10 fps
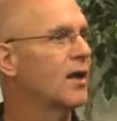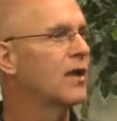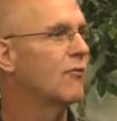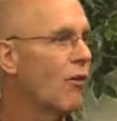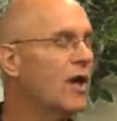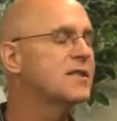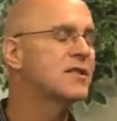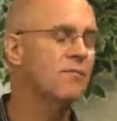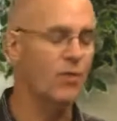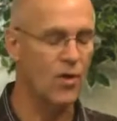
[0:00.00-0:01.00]
he writes
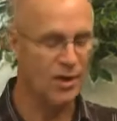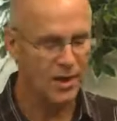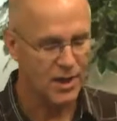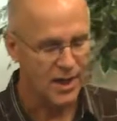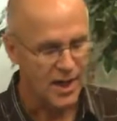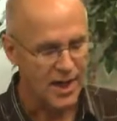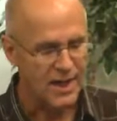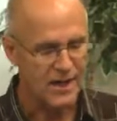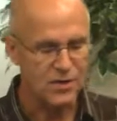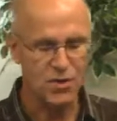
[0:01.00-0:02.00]
the book,
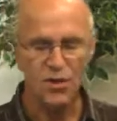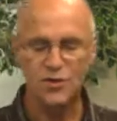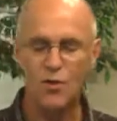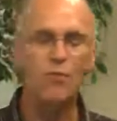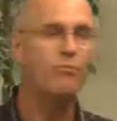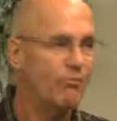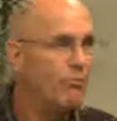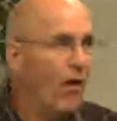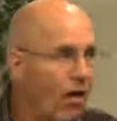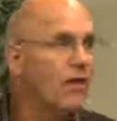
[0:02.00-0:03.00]
and he's also
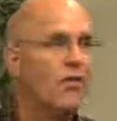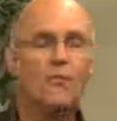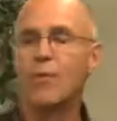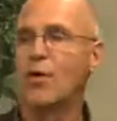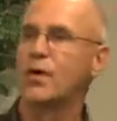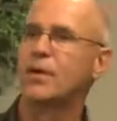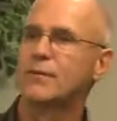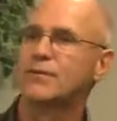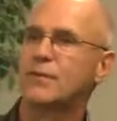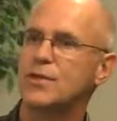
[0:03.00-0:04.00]
part of the book,
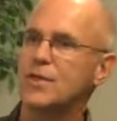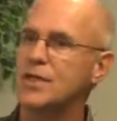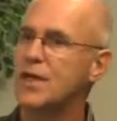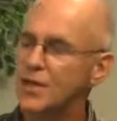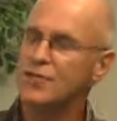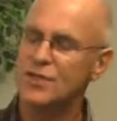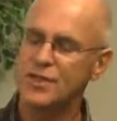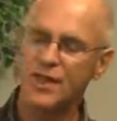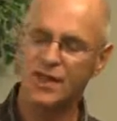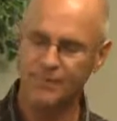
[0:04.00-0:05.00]
which is an
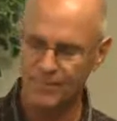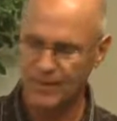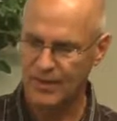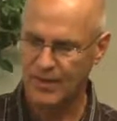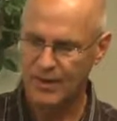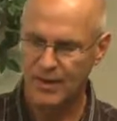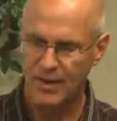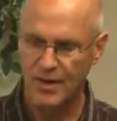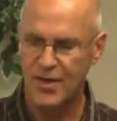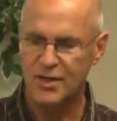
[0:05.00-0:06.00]
interesting
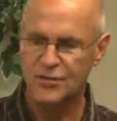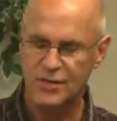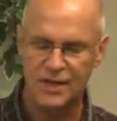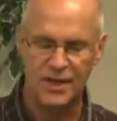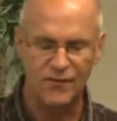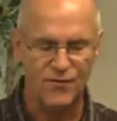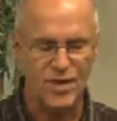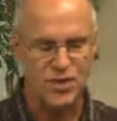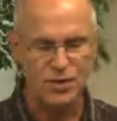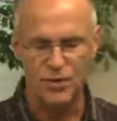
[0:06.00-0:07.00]

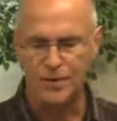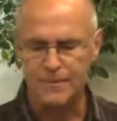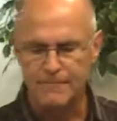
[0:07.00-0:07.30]
feature.